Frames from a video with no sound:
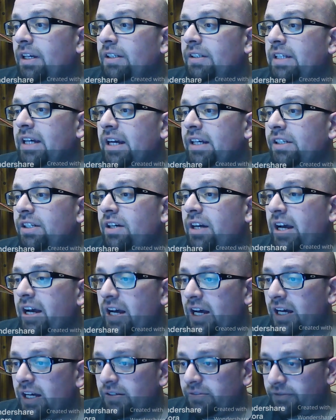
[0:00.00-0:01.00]
Then you
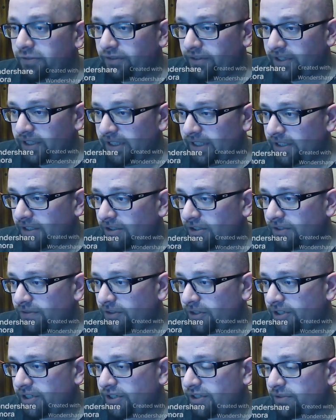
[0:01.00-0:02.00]
have the Eagles
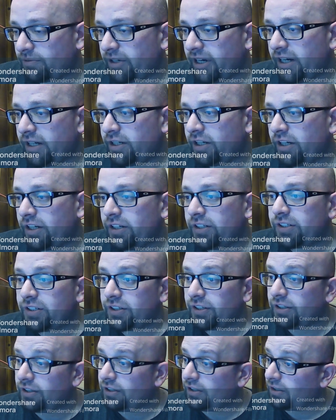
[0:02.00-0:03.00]
versus the
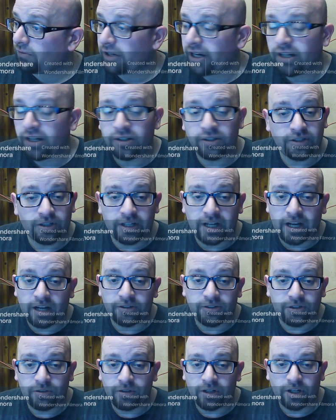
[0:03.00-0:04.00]
Raiders. The Raiders are now
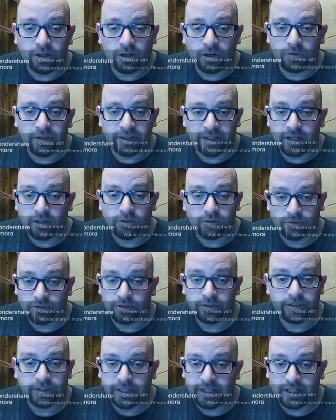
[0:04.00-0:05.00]
2 0 without
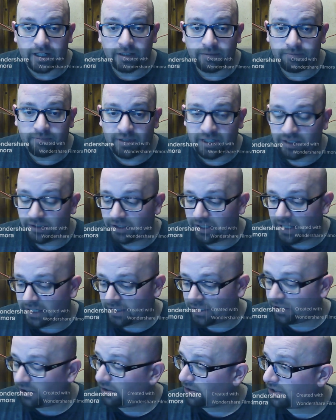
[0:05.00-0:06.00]
Gruden there being their
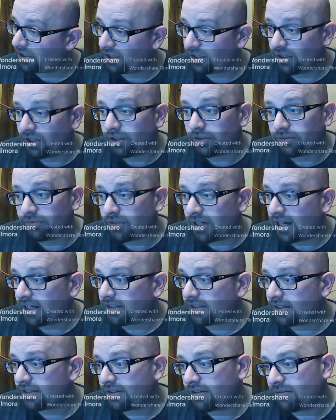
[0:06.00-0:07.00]
head coach, so
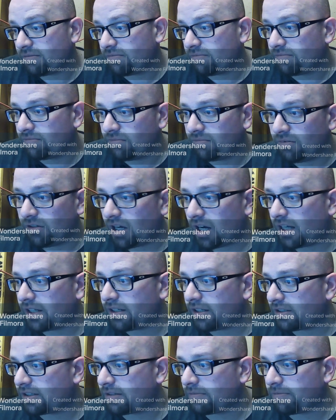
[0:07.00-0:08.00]
that's not
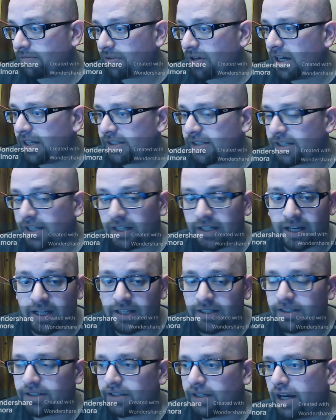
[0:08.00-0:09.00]
a surprise, I
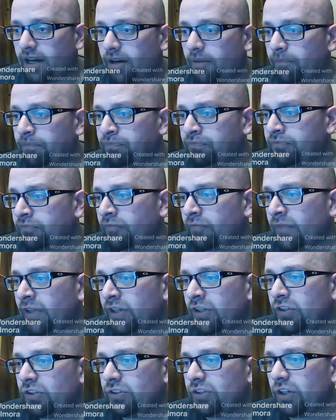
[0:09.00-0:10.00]
guess, now.
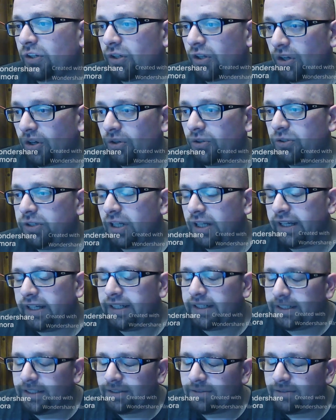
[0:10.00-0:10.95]
The lowly